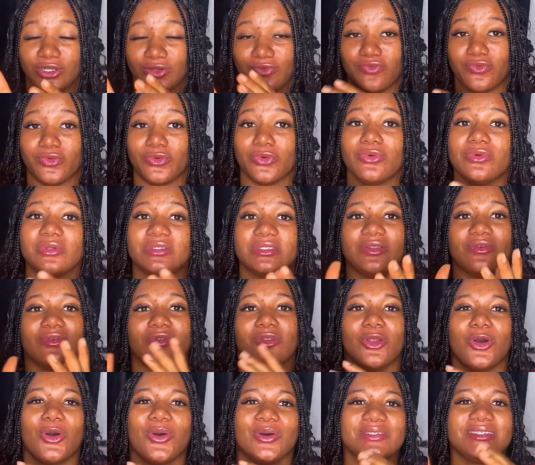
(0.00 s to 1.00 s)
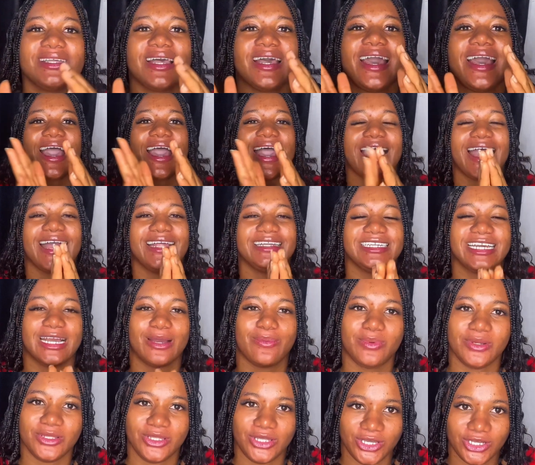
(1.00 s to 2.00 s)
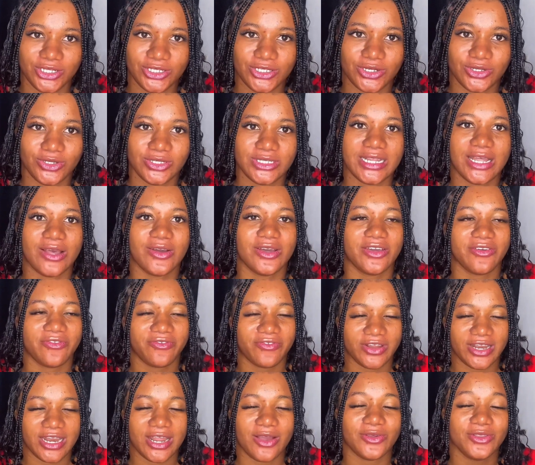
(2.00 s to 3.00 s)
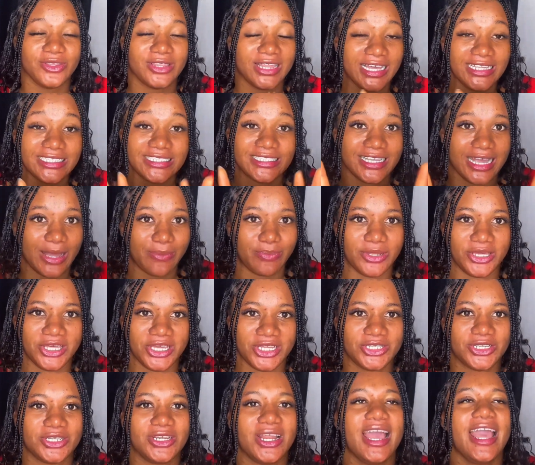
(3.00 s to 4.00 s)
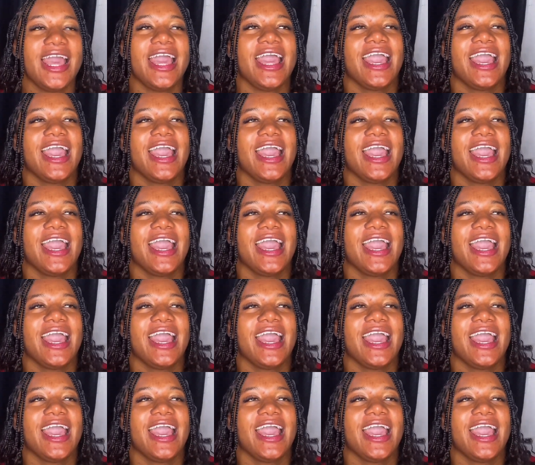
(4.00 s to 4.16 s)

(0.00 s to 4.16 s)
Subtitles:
rules, the laws, and the application. You see that? Okay, for now, that's the application.